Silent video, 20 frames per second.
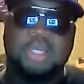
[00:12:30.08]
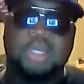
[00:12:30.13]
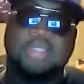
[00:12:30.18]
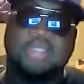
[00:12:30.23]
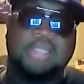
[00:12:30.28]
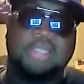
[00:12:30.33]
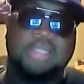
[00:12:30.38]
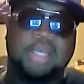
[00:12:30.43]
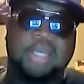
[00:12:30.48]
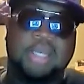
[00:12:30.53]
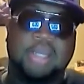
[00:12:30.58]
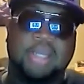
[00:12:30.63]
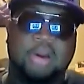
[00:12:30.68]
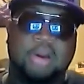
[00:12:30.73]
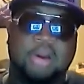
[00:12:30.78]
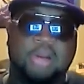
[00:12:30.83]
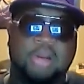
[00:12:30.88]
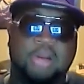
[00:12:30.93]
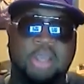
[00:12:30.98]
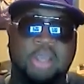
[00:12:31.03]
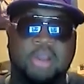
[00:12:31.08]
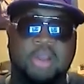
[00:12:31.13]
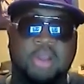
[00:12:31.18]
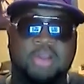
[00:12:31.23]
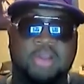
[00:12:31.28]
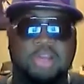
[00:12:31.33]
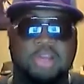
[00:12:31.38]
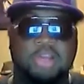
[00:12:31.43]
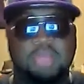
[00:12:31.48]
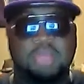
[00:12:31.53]
I said, her character
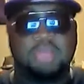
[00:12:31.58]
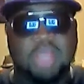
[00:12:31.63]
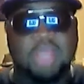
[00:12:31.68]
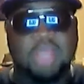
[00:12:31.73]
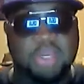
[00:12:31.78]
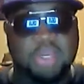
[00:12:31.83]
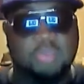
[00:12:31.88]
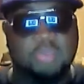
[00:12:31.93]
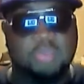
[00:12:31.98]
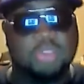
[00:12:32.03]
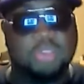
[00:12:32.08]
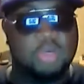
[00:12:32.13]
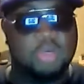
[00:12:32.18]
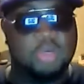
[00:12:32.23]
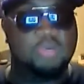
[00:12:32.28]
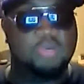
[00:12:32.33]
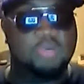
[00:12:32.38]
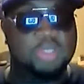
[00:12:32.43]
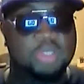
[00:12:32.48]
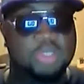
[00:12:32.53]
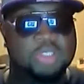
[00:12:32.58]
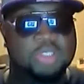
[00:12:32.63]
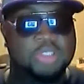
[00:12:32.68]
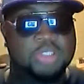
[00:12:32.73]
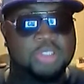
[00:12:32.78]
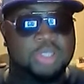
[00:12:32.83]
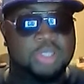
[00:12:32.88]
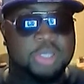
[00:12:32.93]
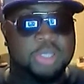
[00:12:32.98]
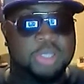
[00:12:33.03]
in the beginning was only
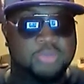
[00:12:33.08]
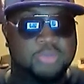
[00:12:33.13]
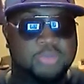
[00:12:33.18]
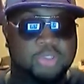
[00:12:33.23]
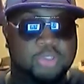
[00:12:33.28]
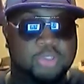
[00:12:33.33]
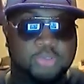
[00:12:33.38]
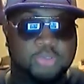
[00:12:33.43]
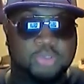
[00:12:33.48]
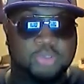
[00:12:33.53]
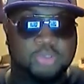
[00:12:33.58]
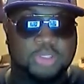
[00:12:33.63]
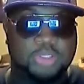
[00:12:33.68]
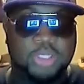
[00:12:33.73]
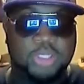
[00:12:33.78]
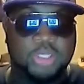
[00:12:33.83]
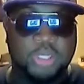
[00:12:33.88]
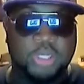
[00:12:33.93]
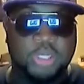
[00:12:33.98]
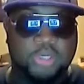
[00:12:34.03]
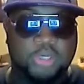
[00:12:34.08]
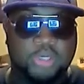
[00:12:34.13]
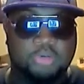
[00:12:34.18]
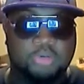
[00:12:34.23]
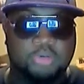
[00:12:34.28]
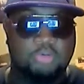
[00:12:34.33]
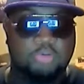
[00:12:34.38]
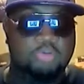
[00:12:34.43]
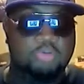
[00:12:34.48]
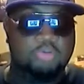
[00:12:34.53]
to introduce
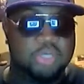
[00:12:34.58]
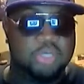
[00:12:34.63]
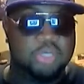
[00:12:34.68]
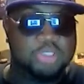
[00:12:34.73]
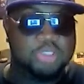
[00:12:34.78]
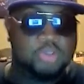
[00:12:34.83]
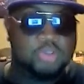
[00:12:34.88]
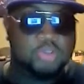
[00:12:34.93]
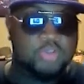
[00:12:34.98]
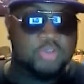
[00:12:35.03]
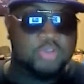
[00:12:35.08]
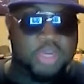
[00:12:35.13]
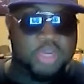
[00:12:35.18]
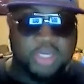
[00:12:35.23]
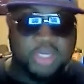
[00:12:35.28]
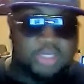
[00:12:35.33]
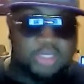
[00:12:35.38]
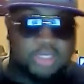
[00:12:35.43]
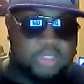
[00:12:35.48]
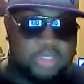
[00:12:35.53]
Narumi to the NEET.